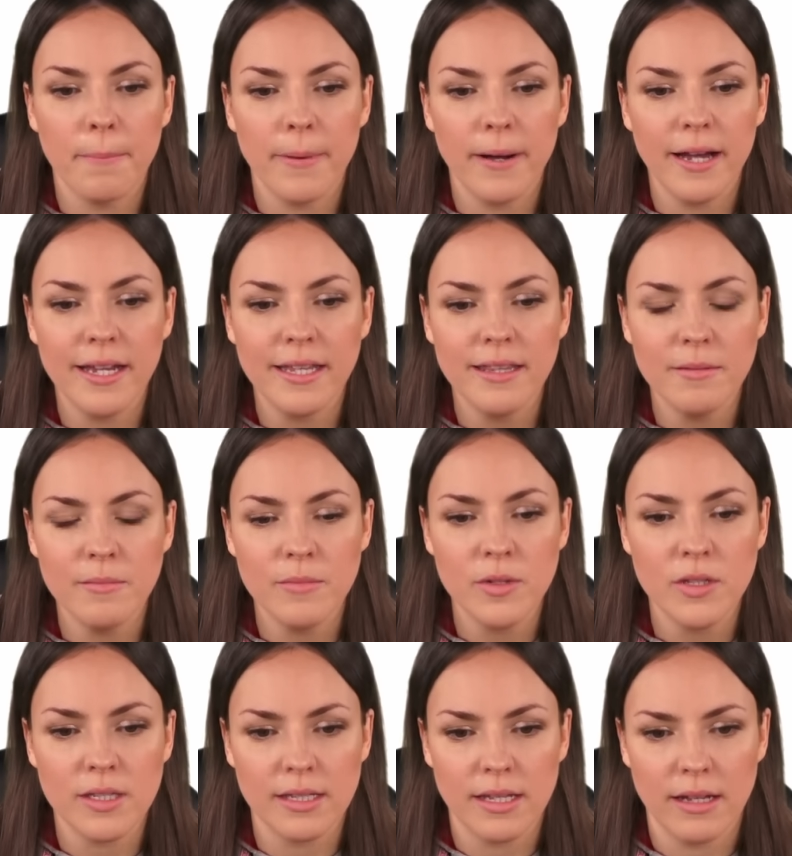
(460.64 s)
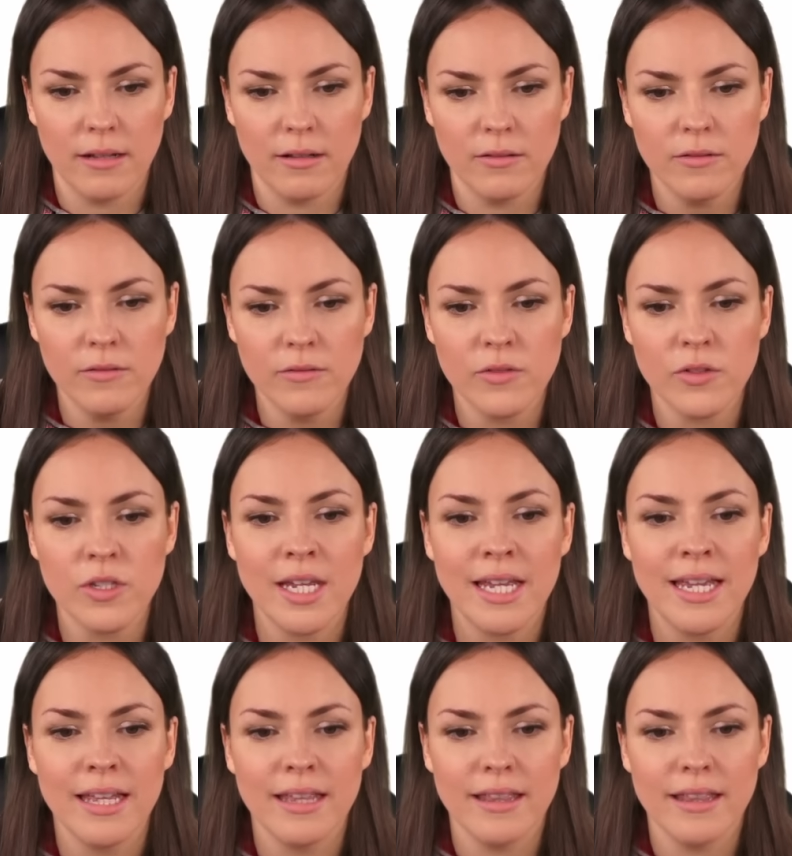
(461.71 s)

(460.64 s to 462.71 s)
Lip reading: by themselves.